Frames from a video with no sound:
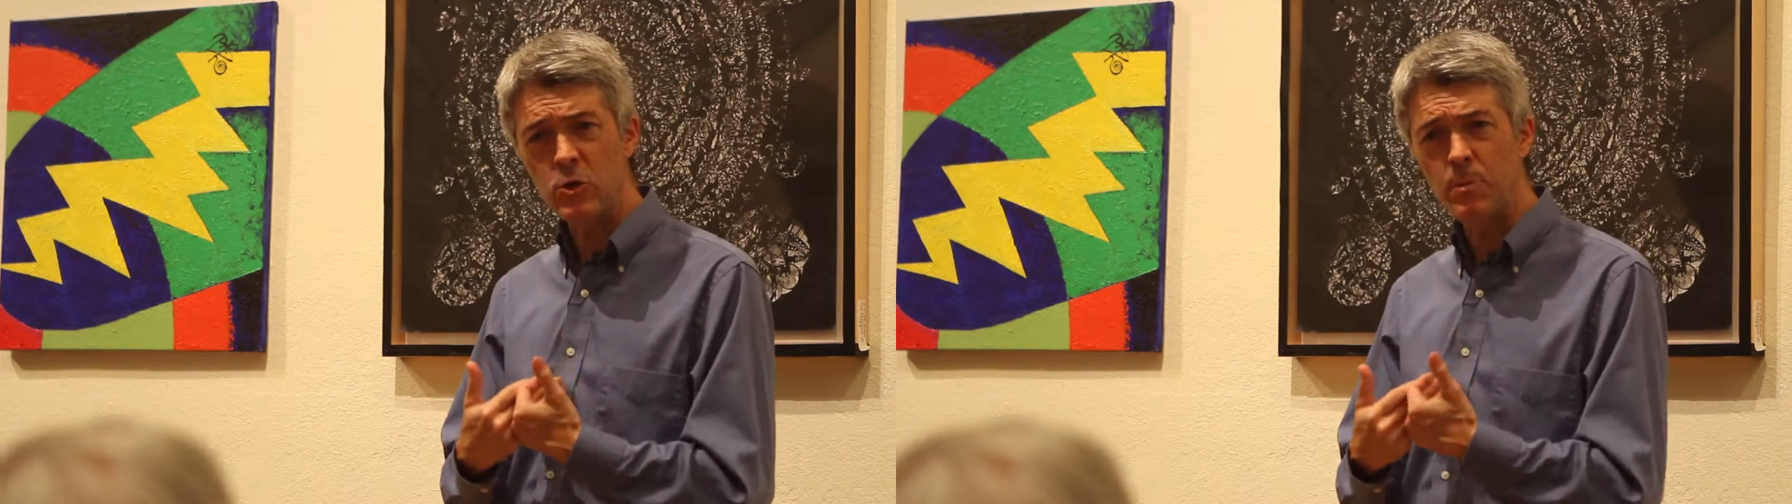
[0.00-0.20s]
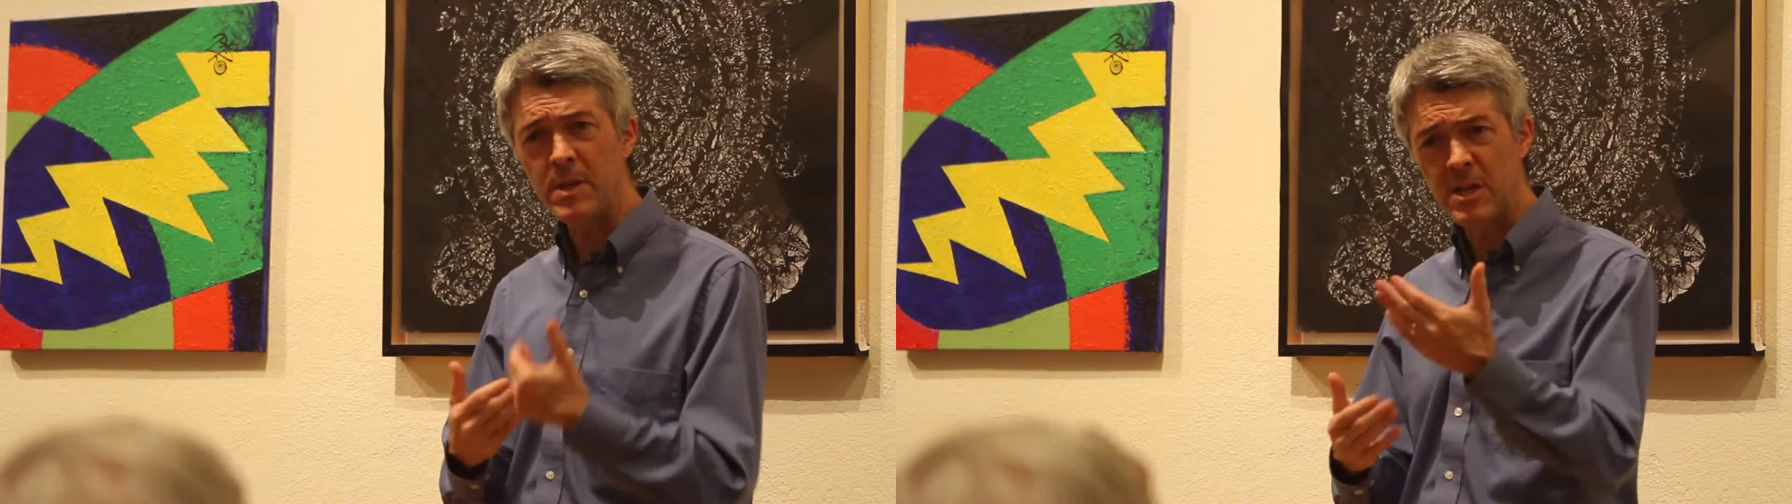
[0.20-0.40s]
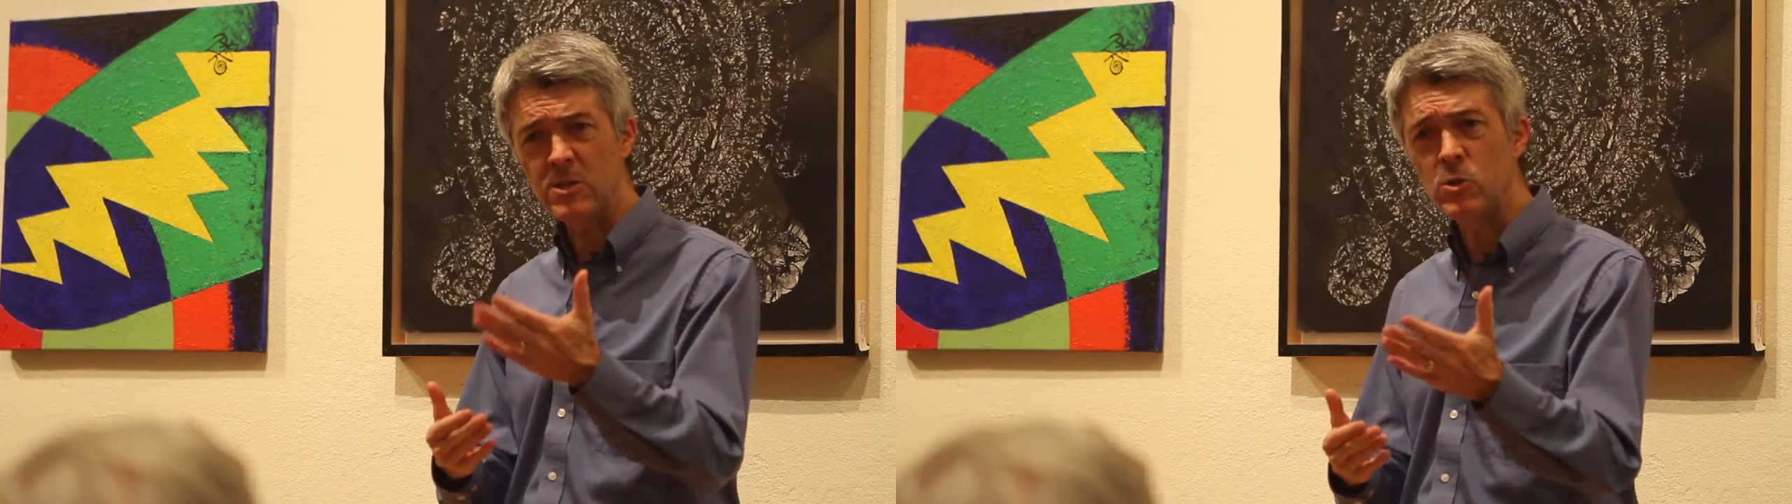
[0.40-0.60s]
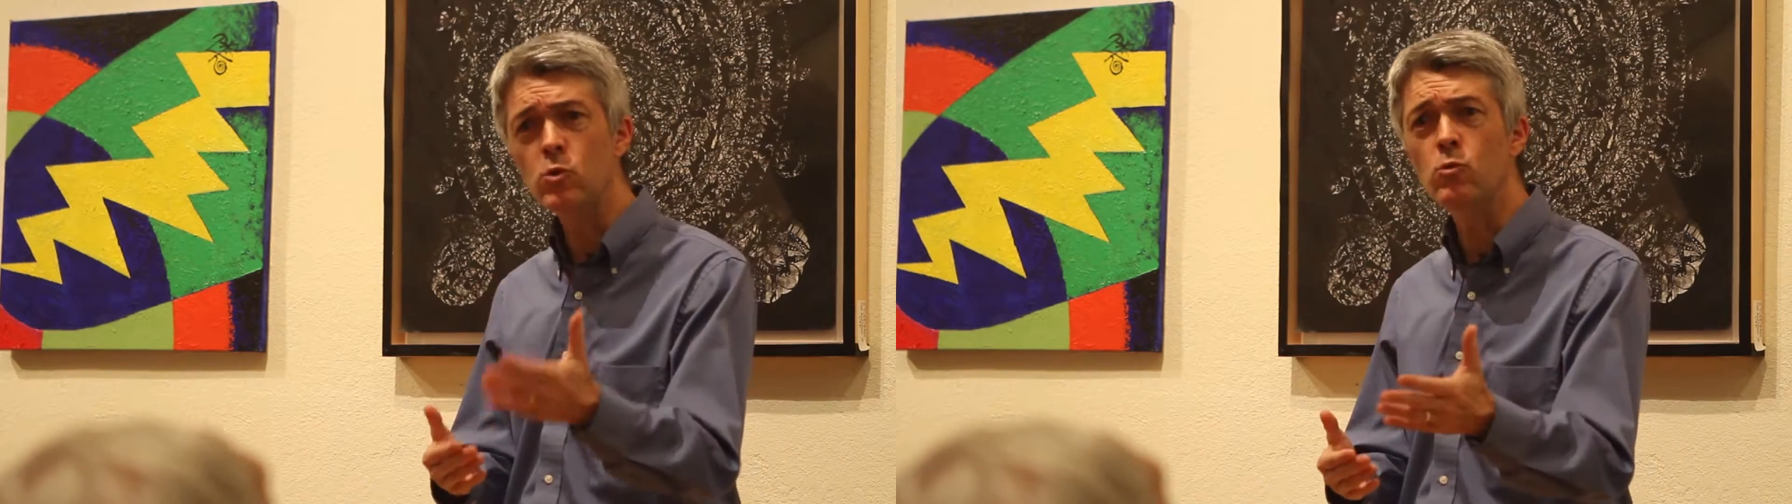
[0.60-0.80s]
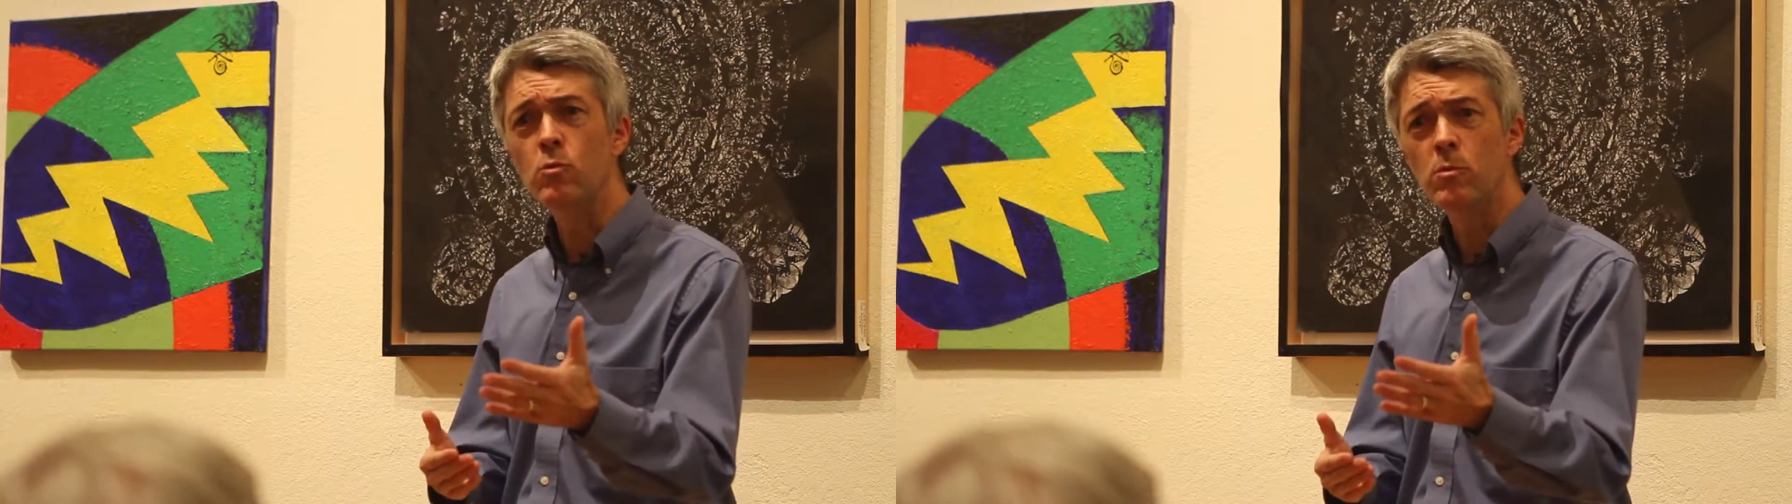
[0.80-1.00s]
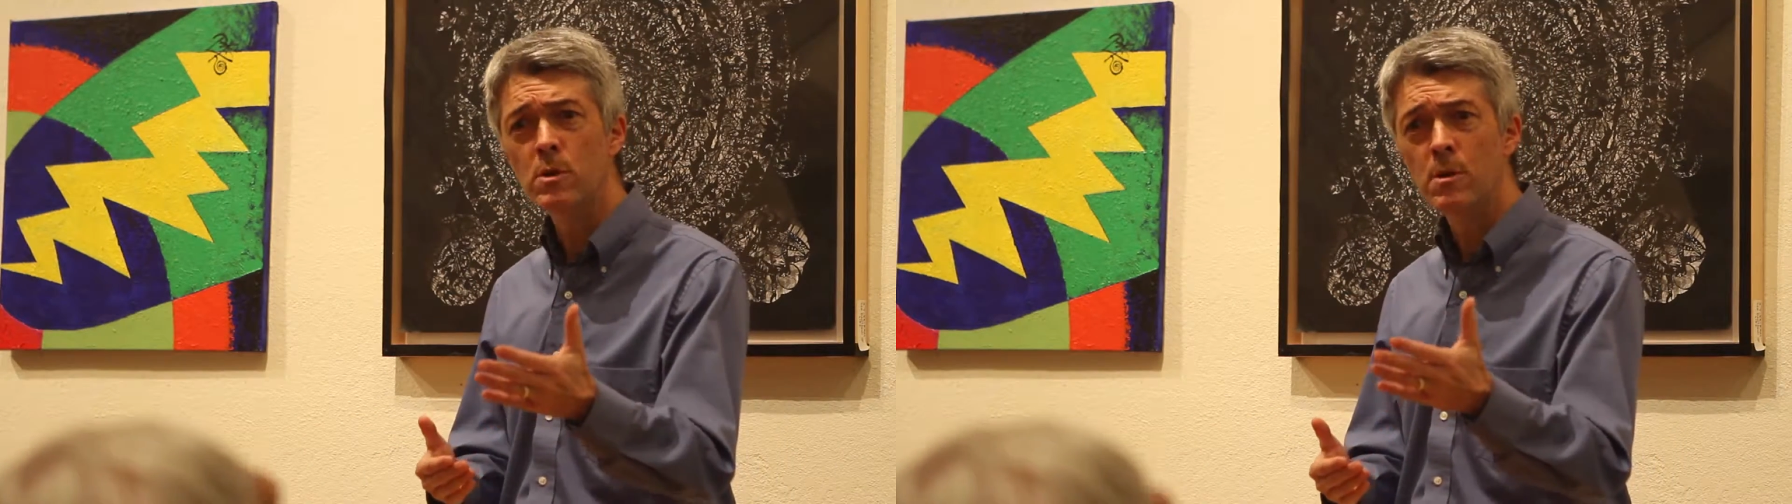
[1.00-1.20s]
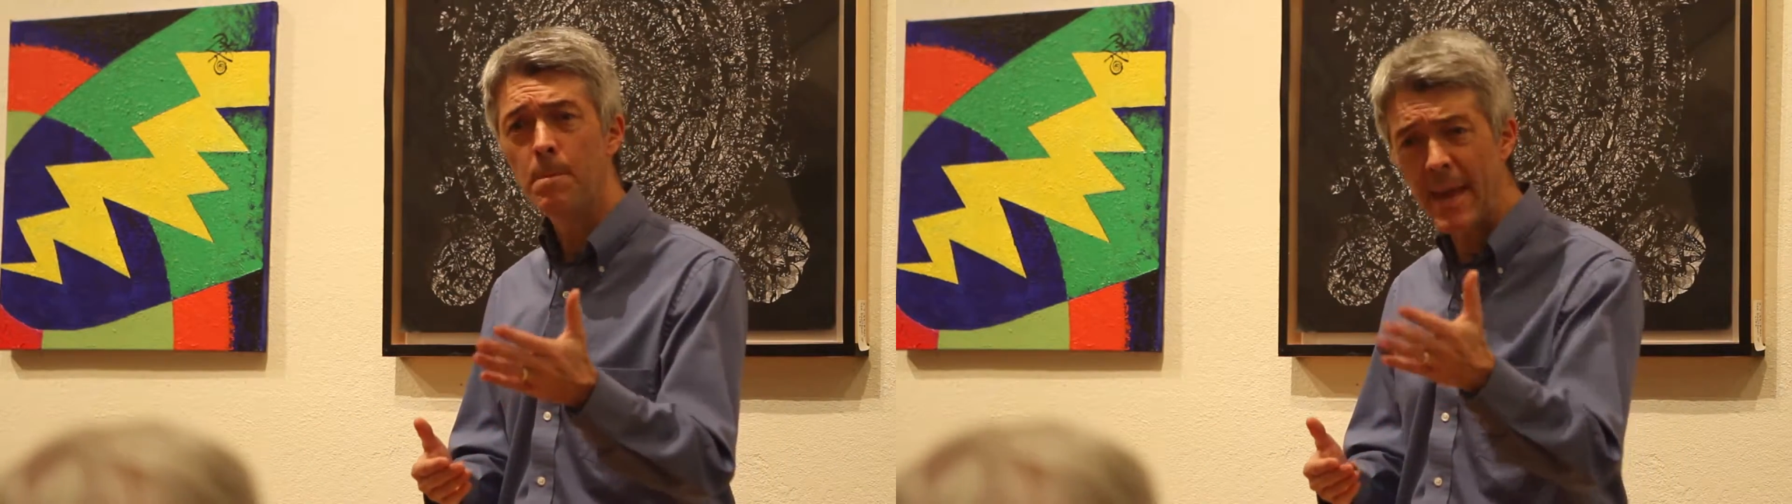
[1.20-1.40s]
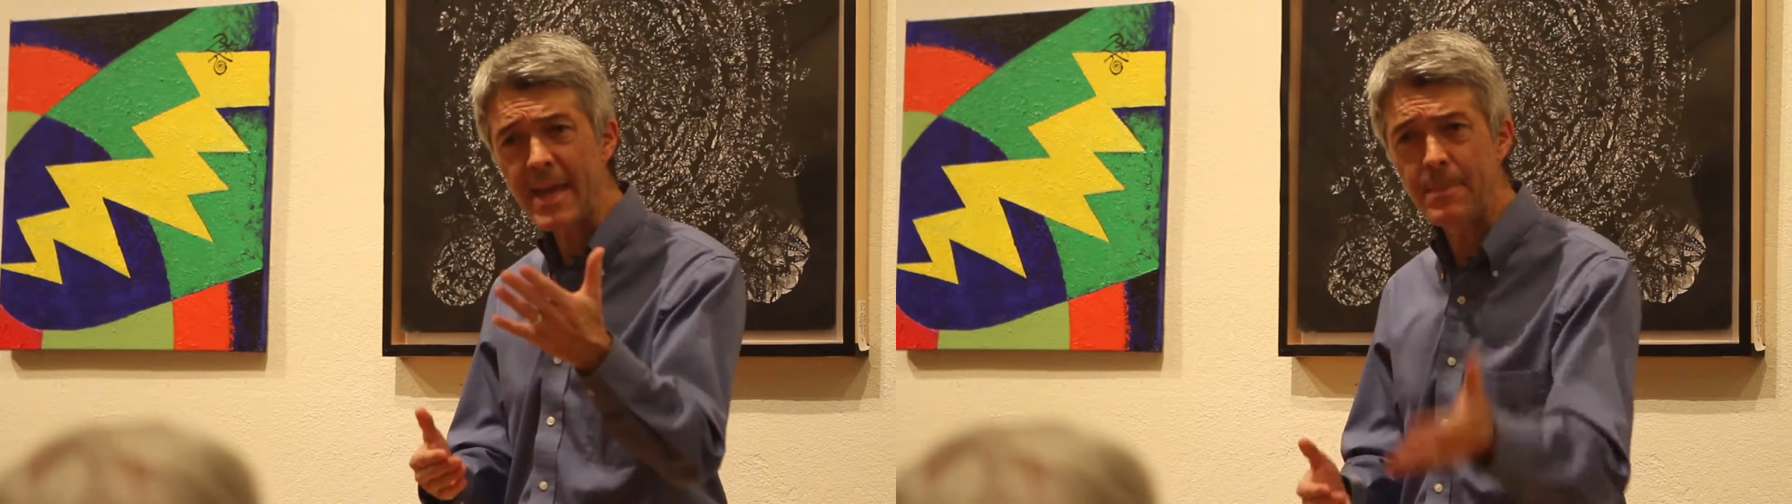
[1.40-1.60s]
because you
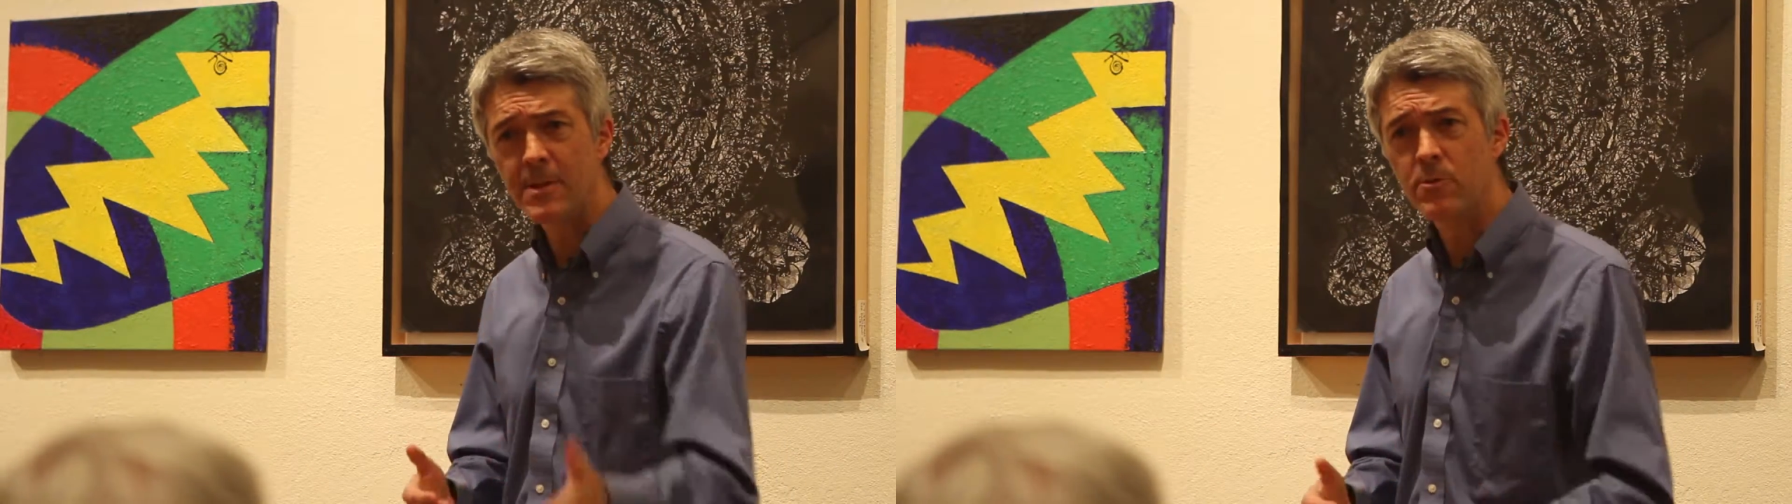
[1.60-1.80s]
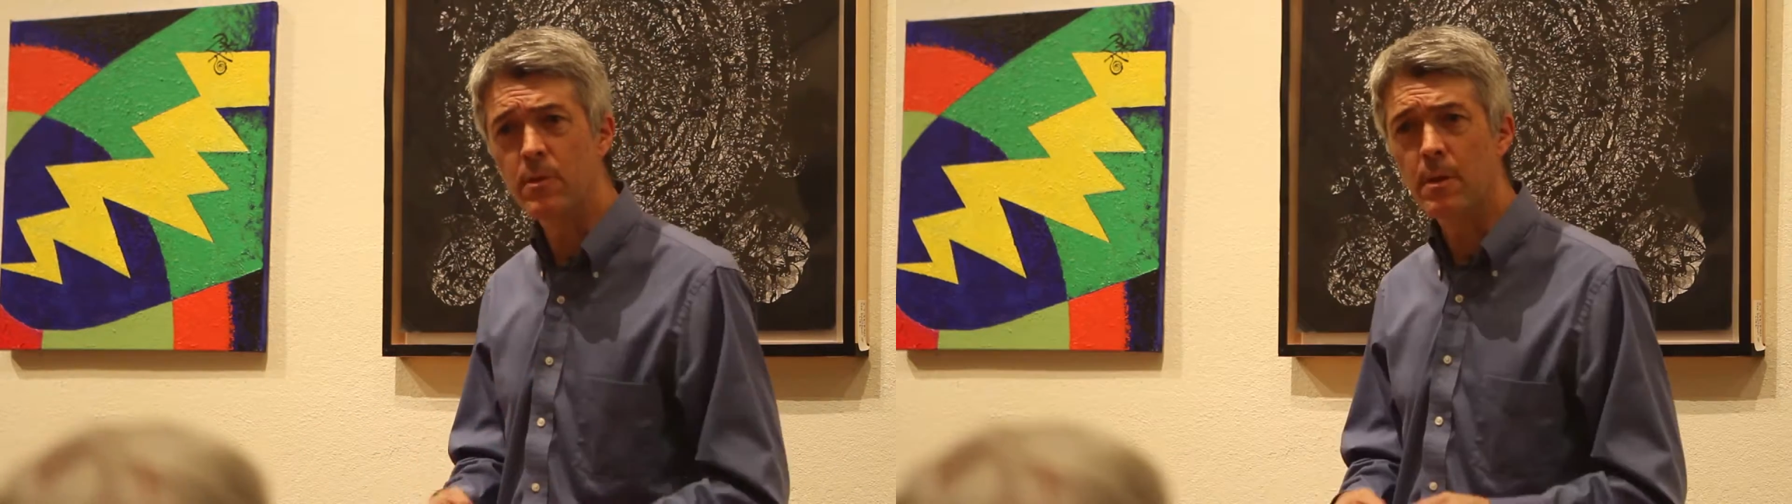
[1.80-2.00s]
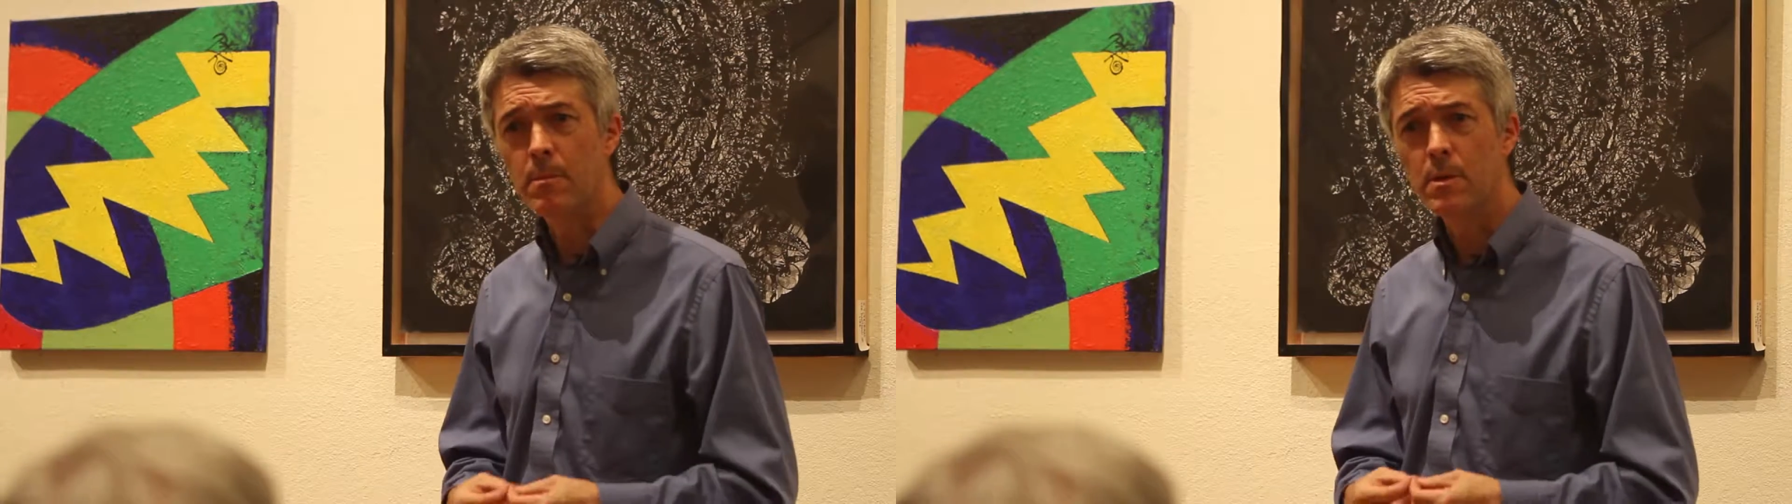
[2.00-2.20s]
make me do them.